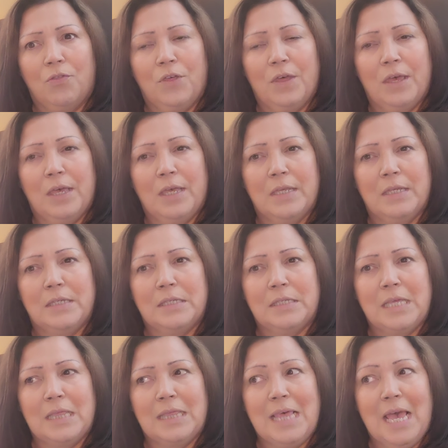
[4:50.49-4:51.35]
things
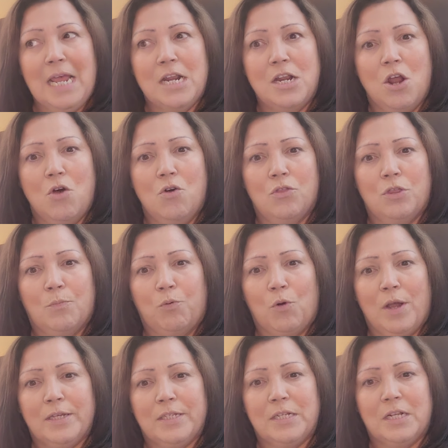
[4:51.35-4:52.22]
that they know the
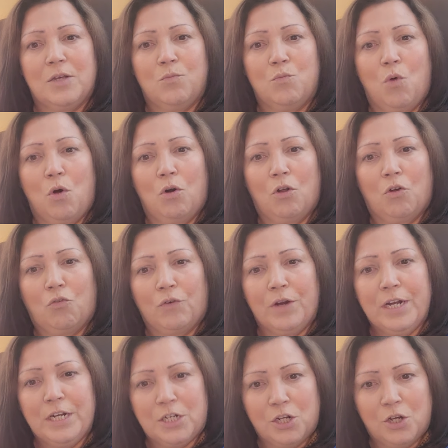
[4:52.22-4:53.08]
president won't
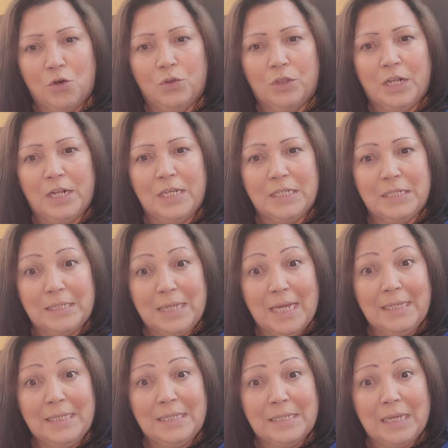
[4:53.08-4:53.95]
agree to, that he's
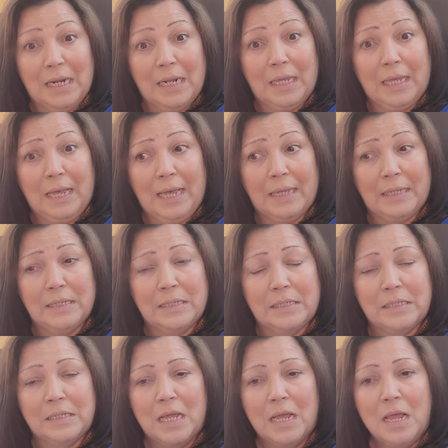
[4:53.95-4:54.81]
dead set
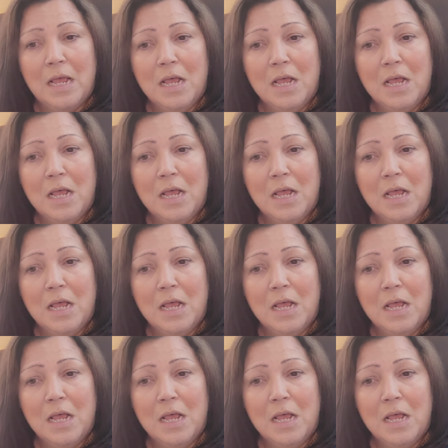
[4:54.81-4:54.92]
against.